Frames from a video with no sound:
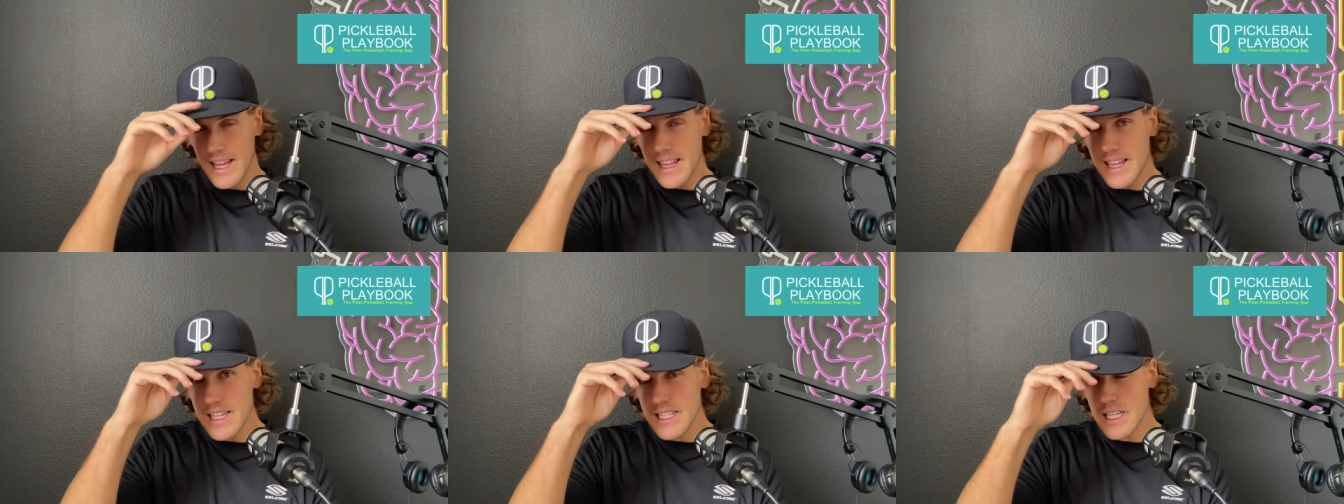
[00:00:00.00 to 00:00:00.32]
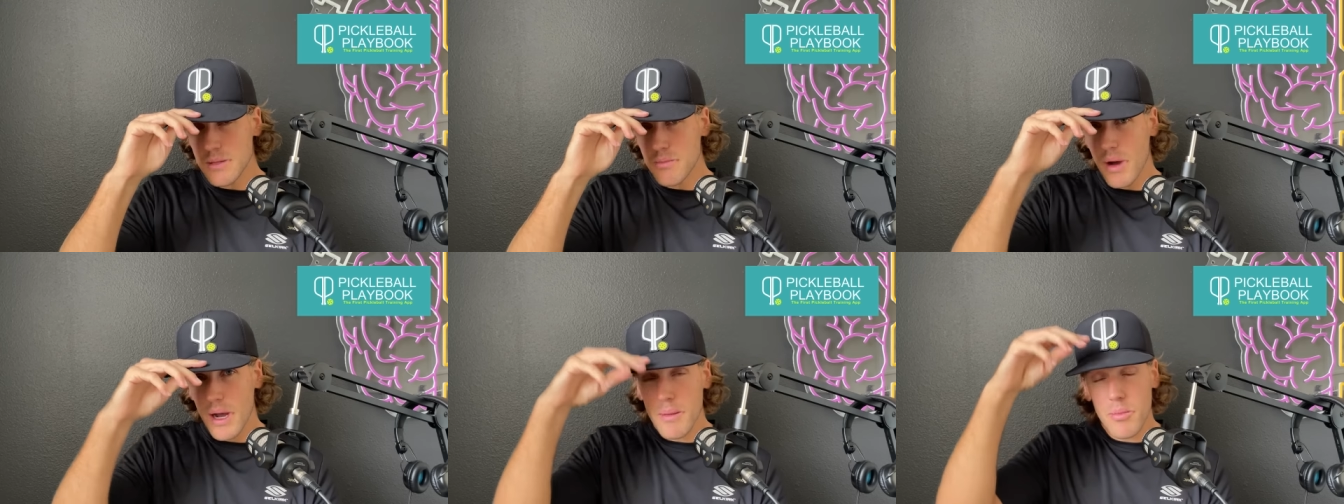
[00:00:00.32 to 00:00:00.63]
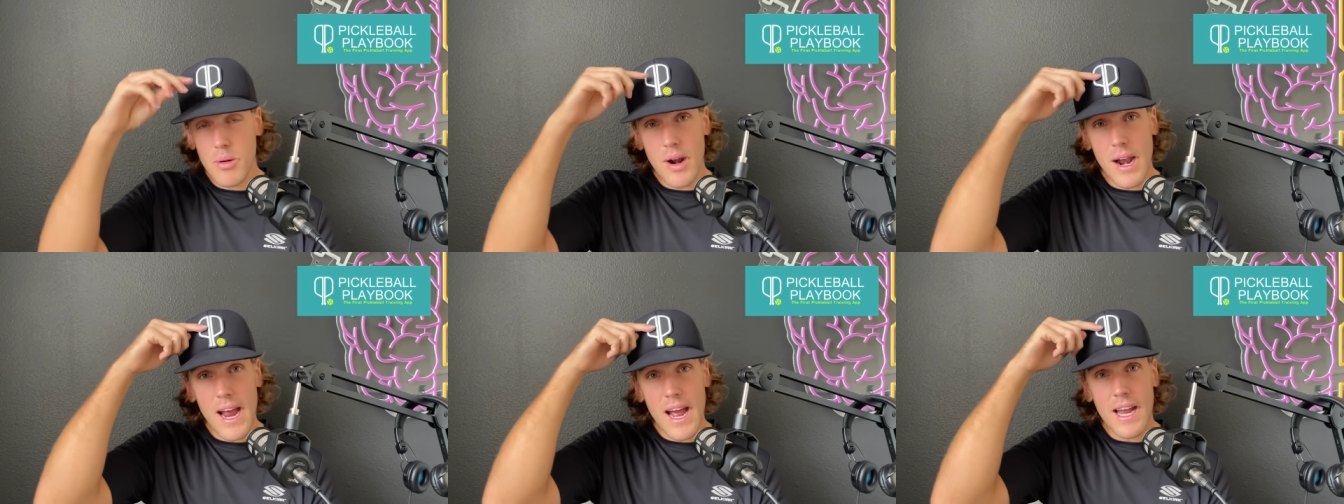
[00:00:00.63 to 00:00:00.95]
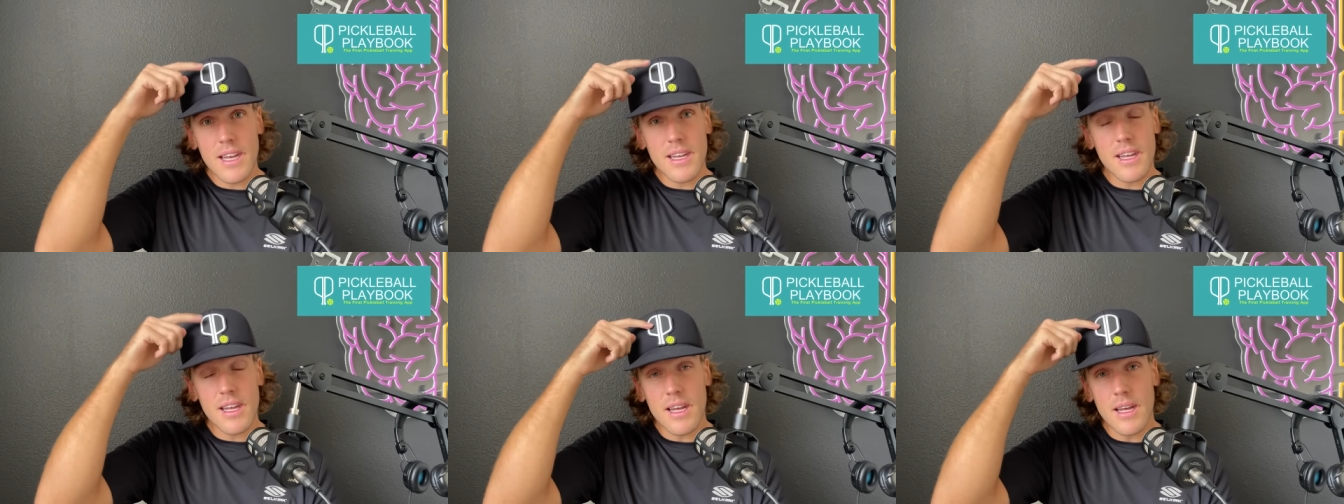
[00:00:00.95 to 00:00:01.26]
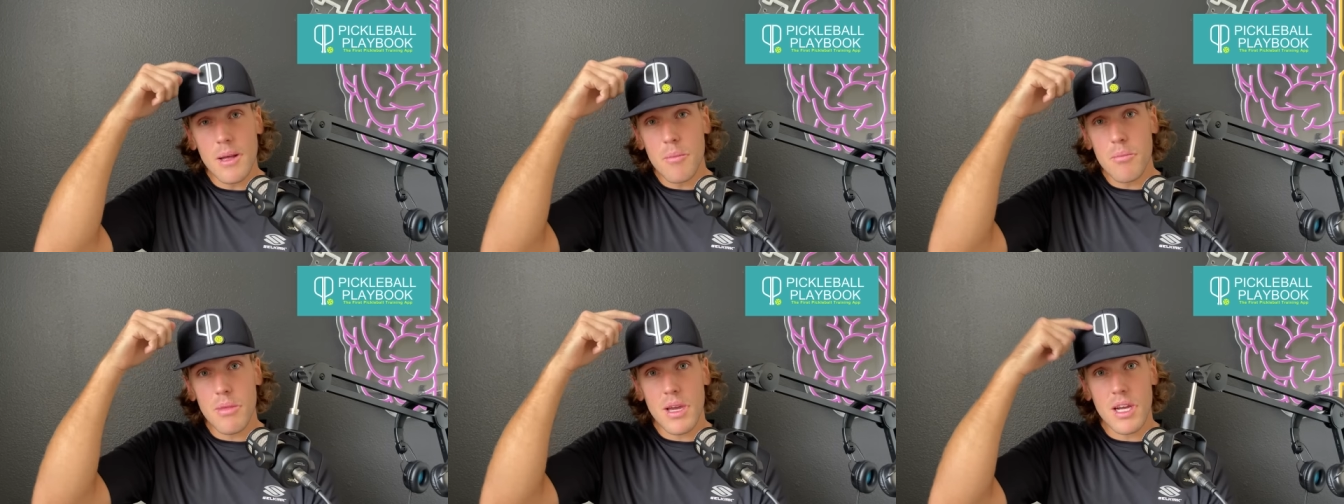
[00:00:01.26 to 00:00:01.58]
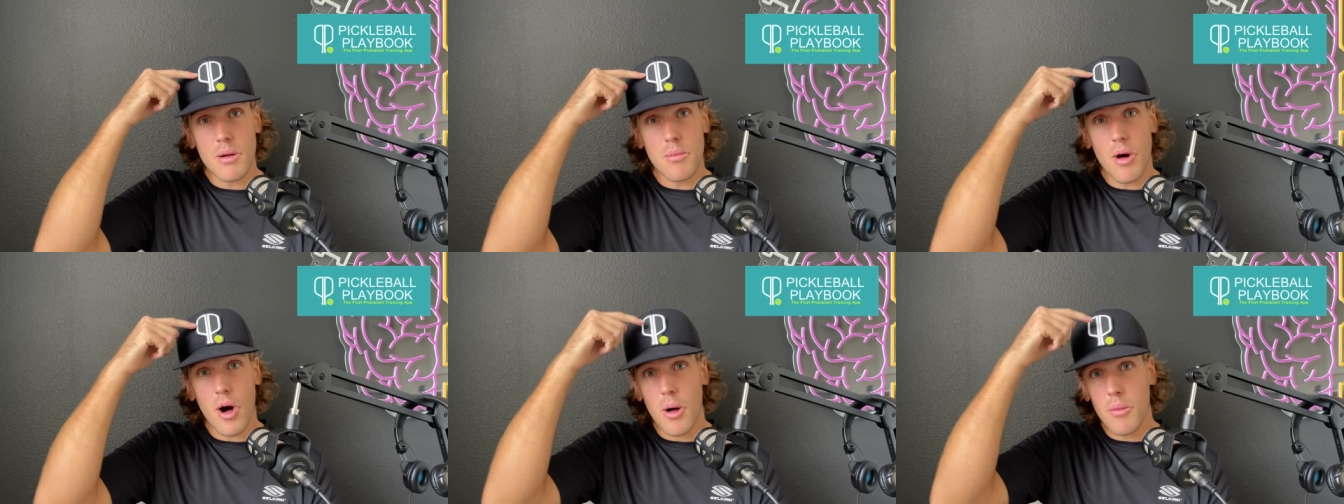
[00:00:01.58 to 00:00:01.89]
This is my brand,
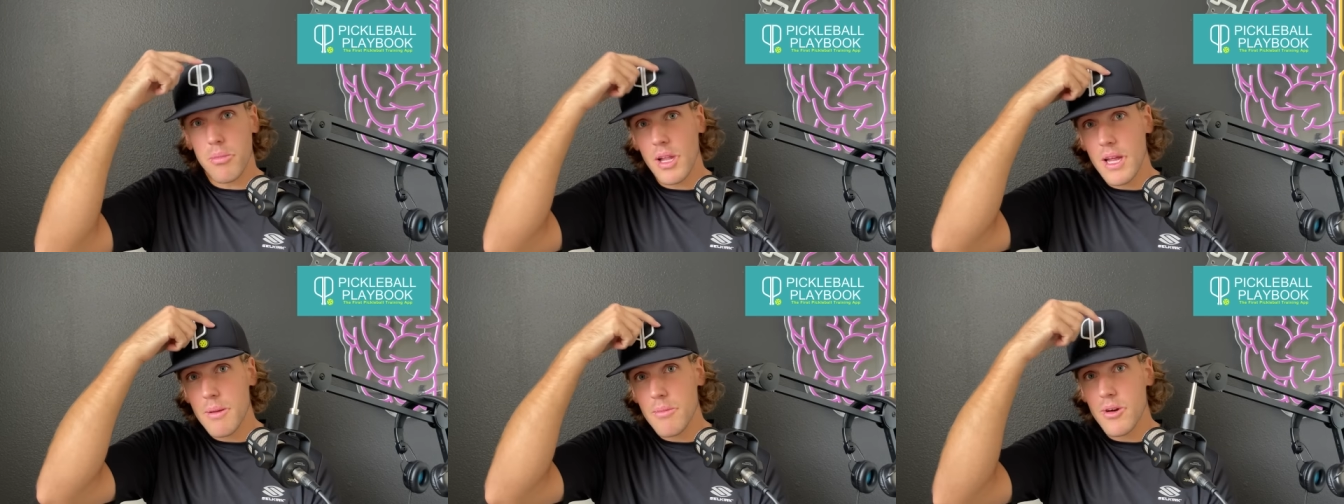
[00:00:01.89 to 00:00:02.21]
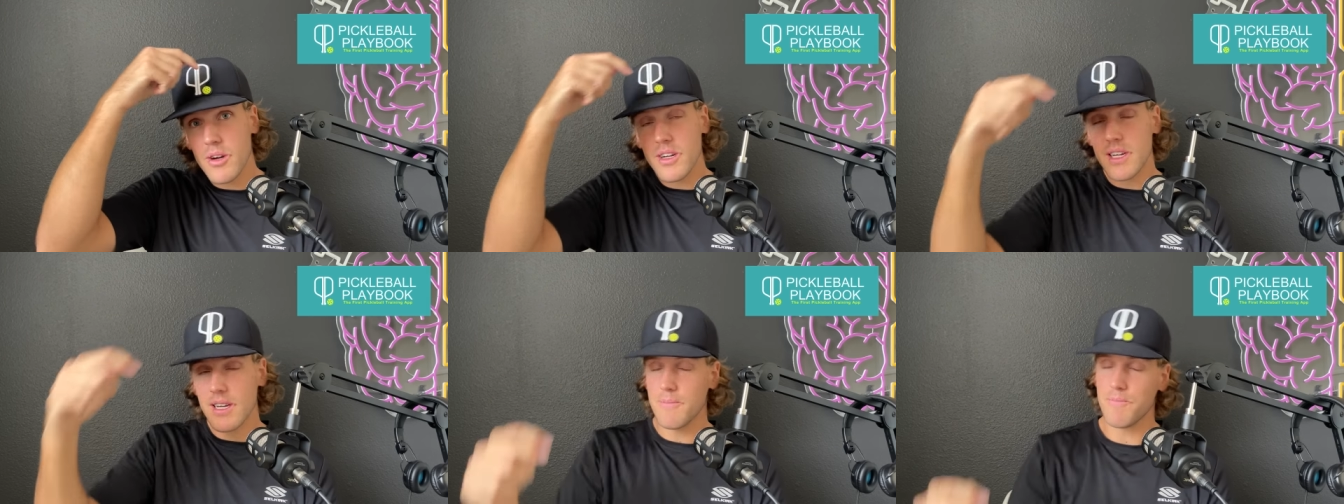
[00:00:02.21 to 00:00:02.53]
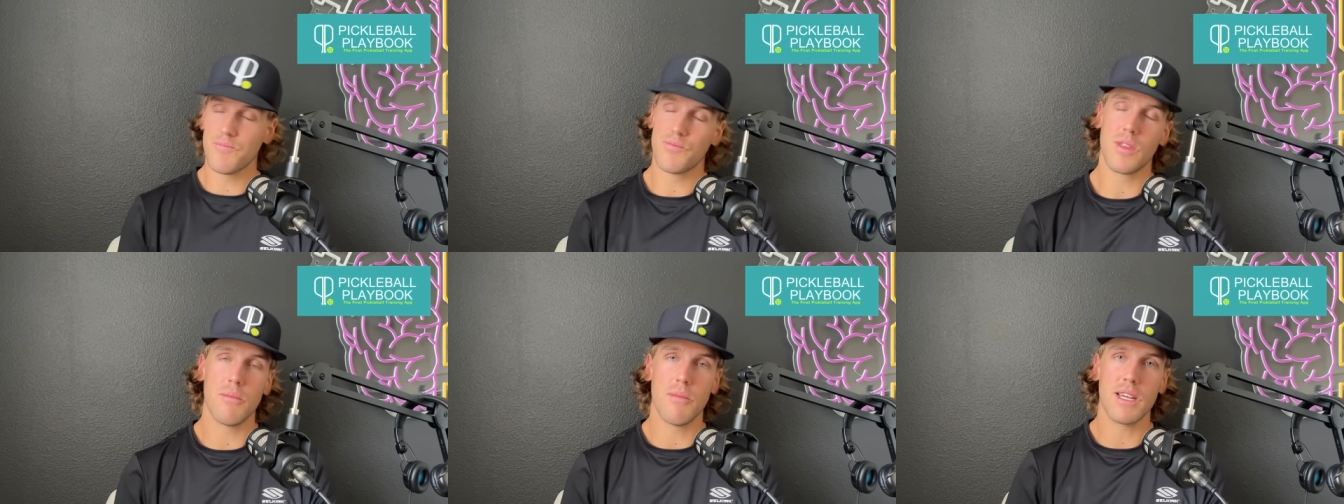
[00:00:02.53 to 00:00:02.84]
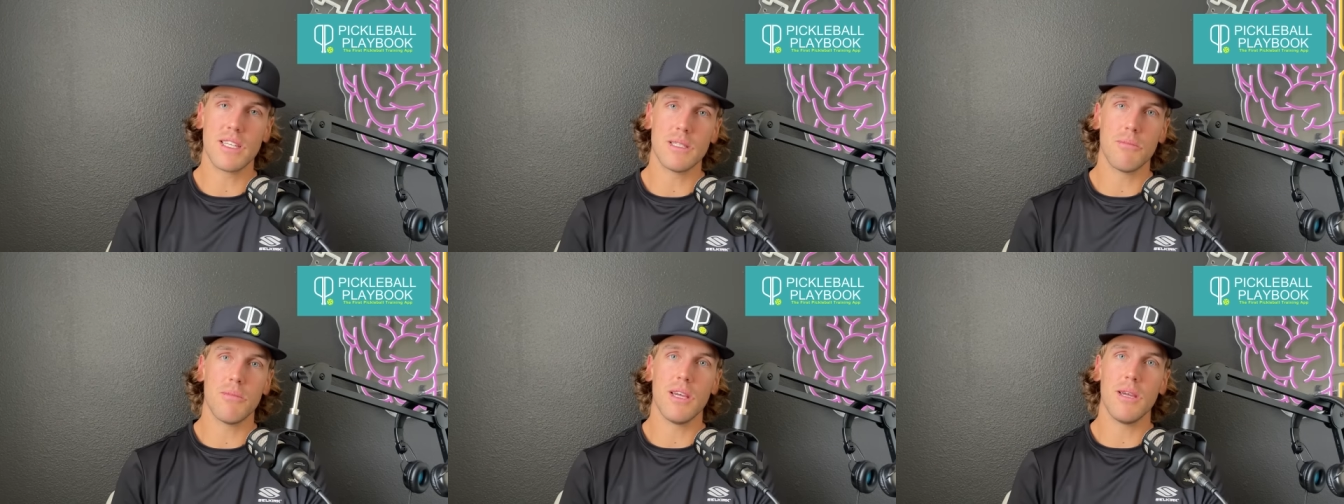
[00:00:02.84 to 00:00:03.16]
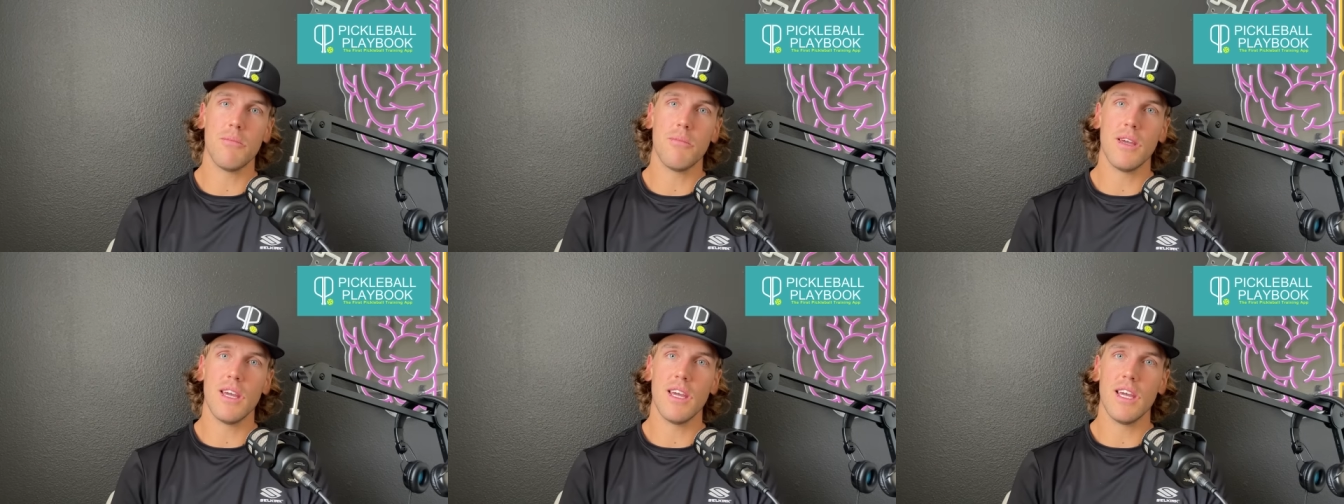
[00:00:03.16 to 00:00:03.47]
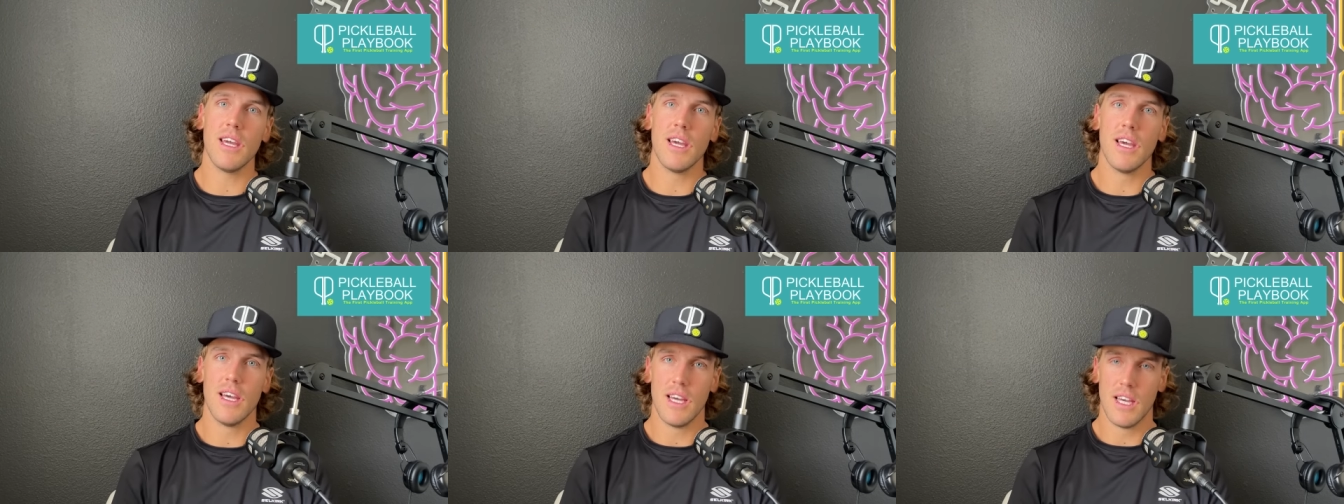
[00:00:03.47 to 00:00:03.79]
Pickleball Playbook makes a PP.